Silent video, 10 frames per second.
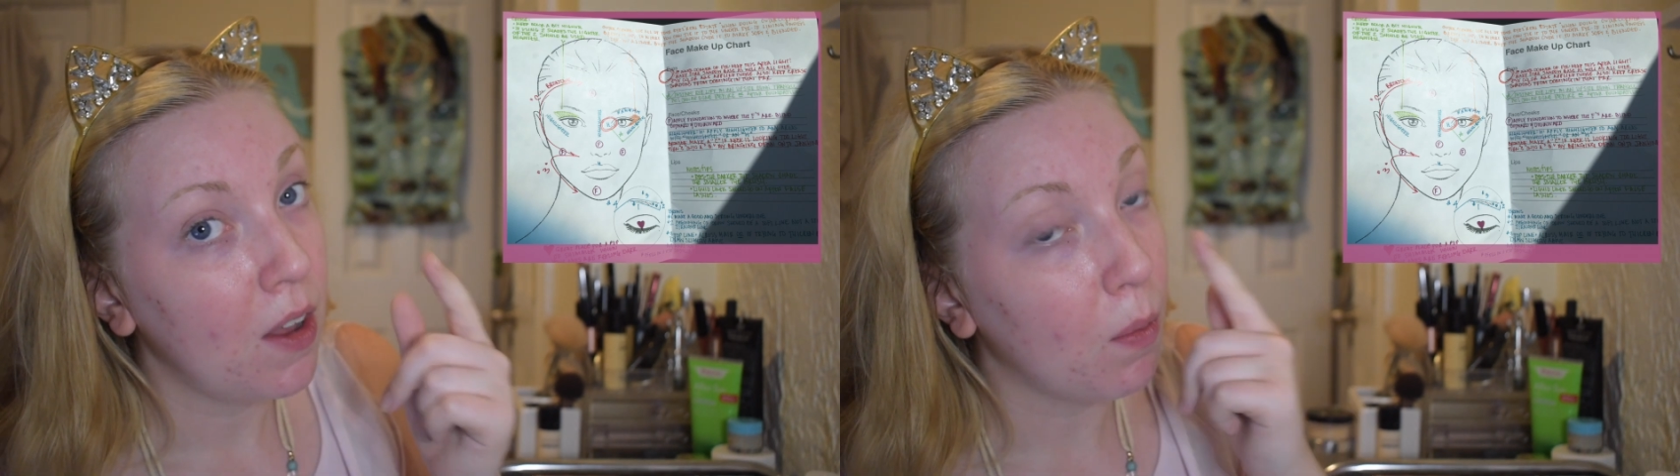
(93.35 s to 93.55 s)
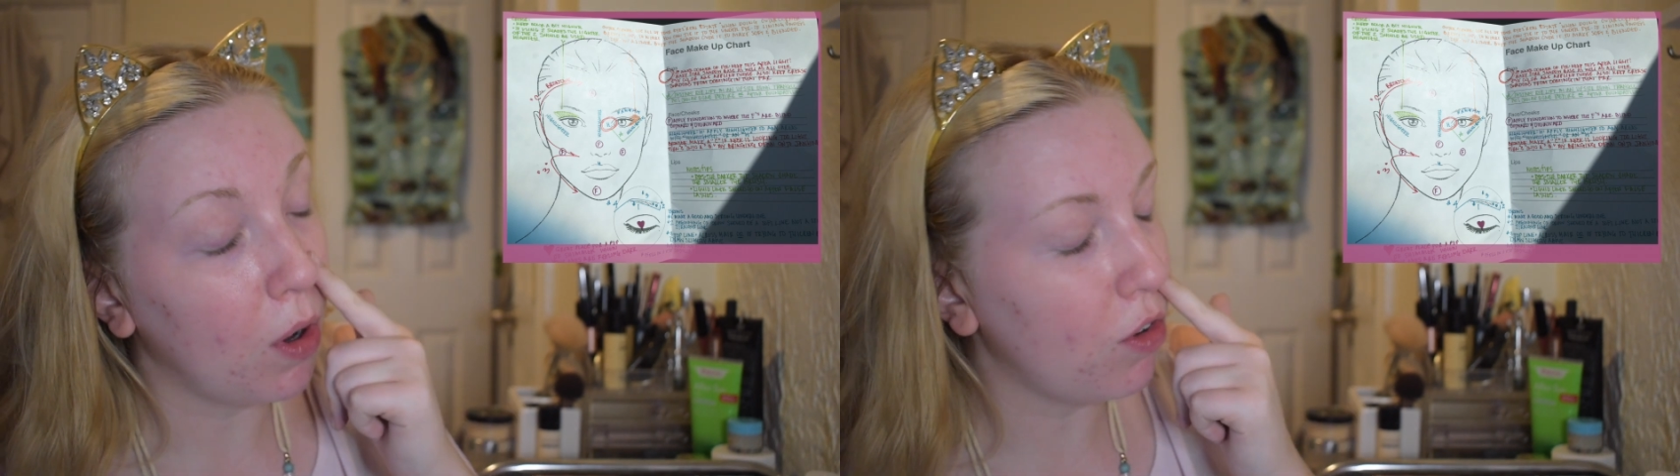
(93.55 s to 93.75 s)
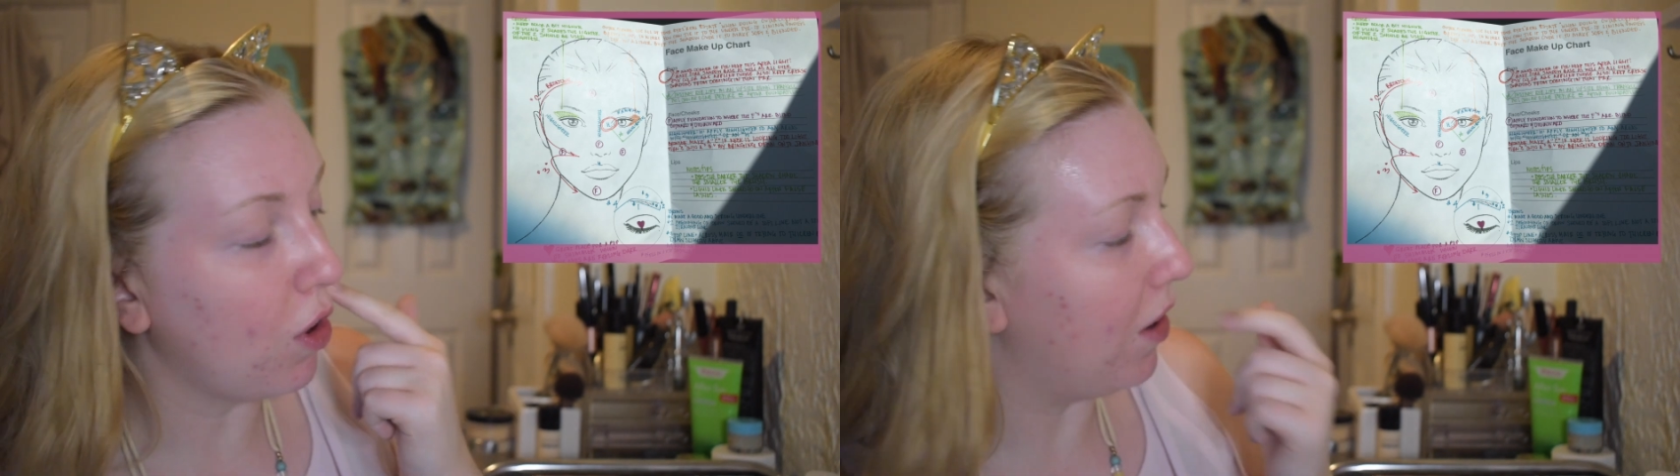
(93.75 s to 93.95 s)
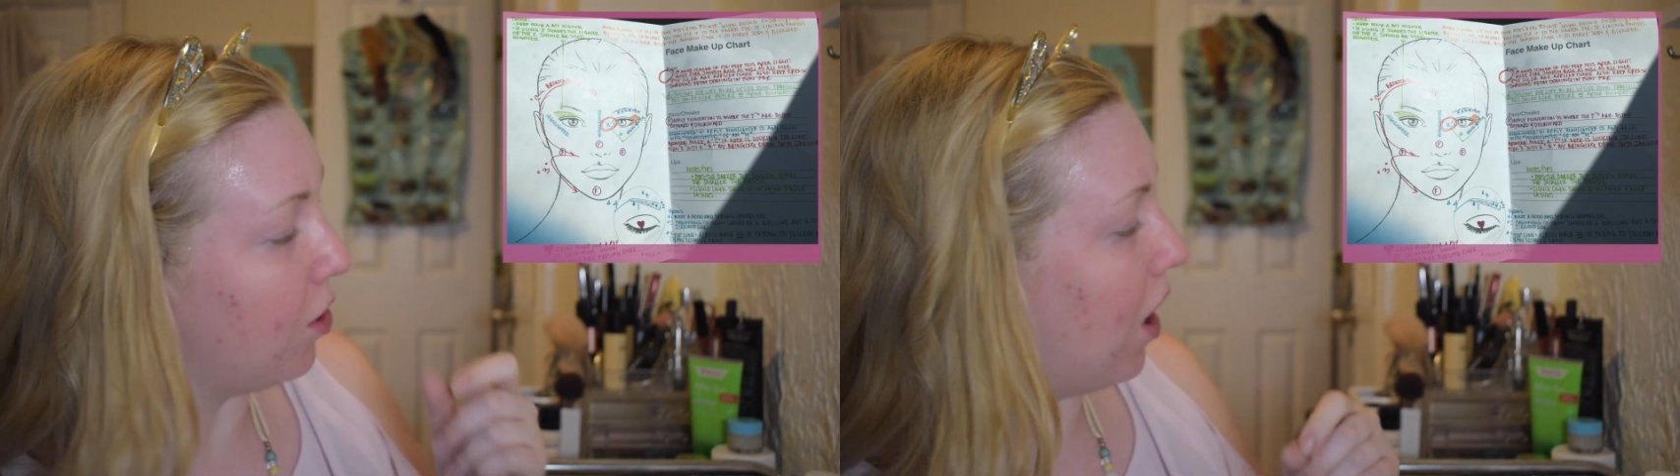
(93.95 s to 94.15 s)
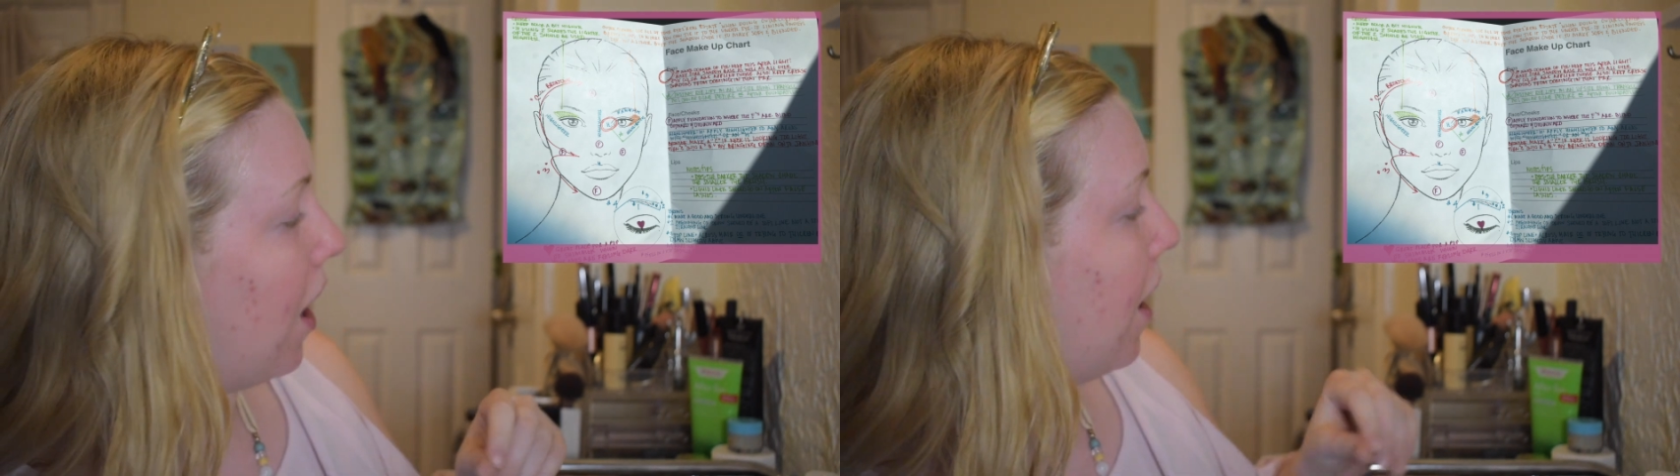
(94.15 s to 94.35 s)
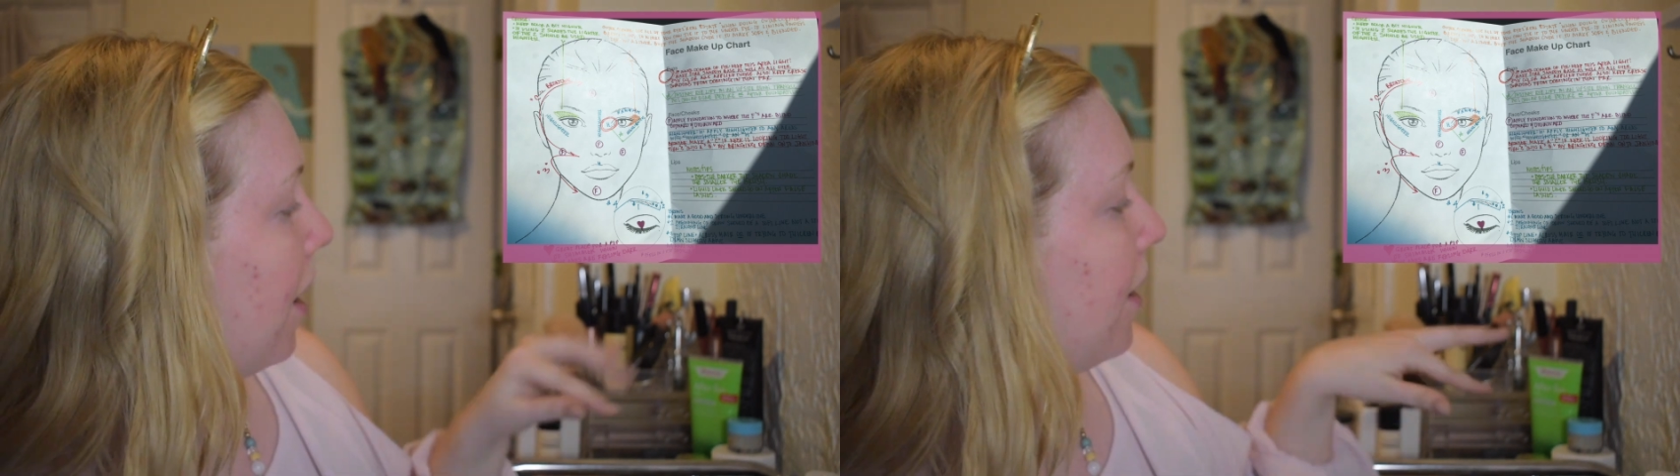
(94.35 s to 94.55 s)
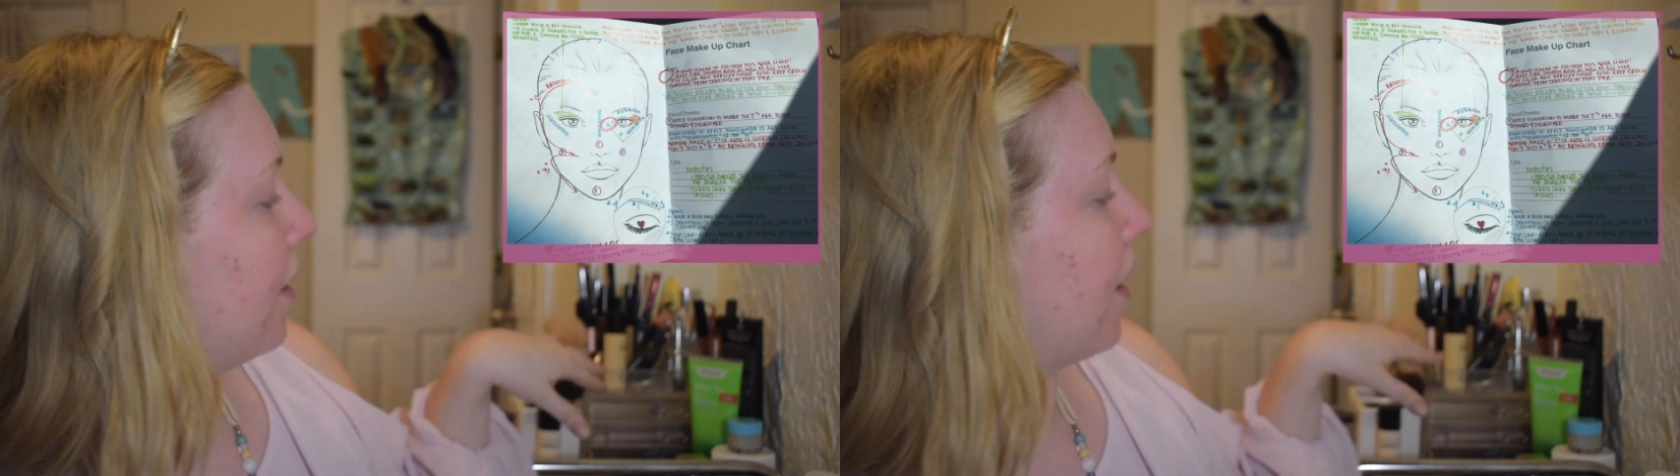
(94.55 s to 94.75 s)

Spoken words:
moisturizer on,